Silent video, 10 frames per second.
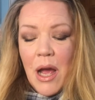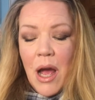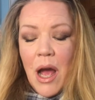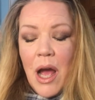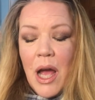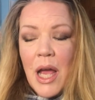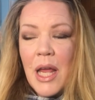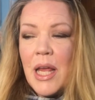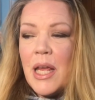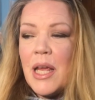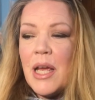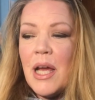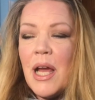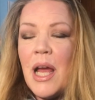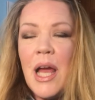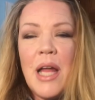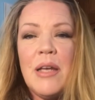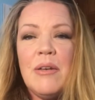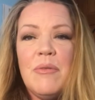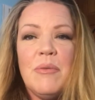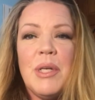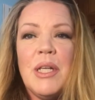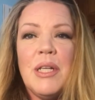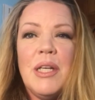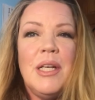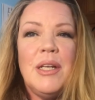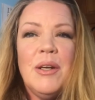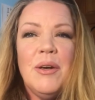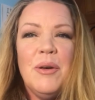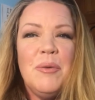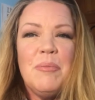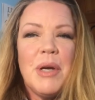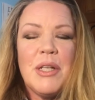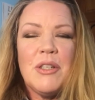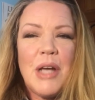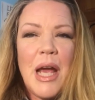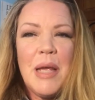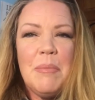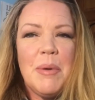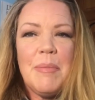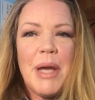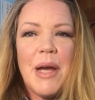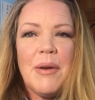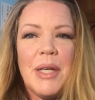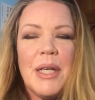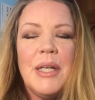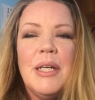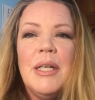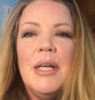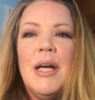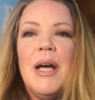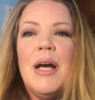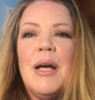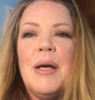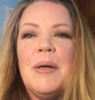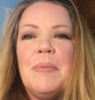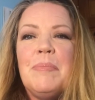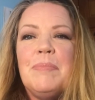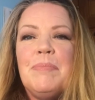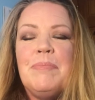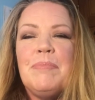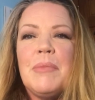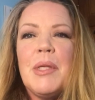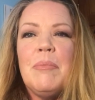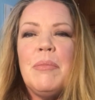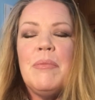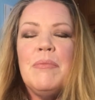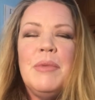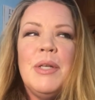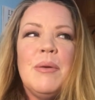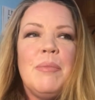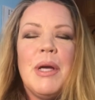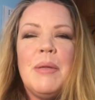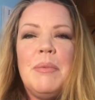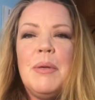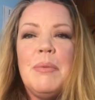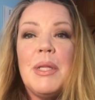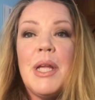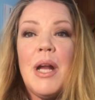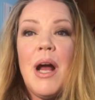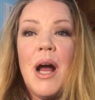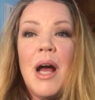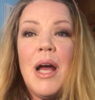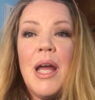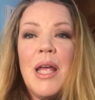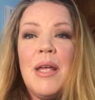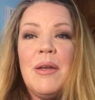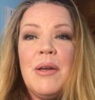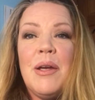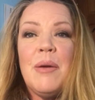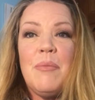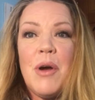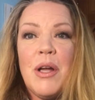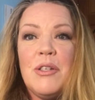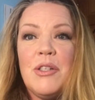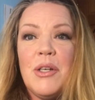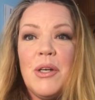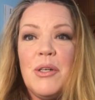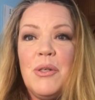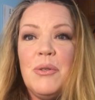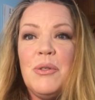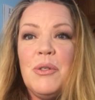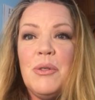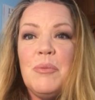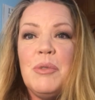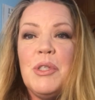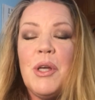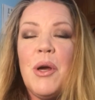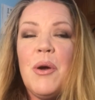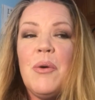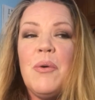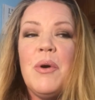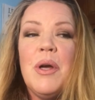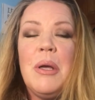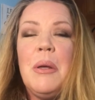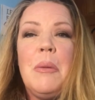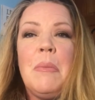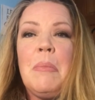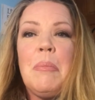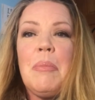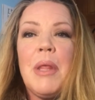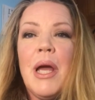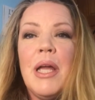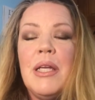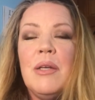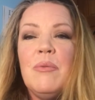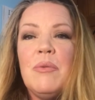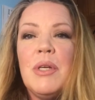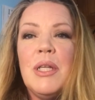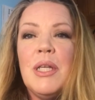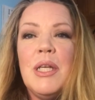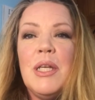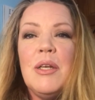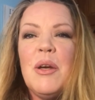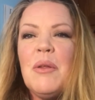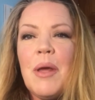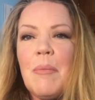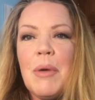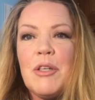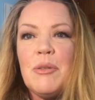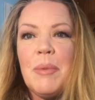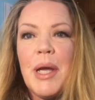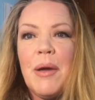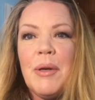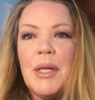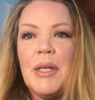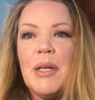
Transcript: I hadn't really heard much hype about it, um, by the people that I am watching on YouTube. So I didn't really know that much about it.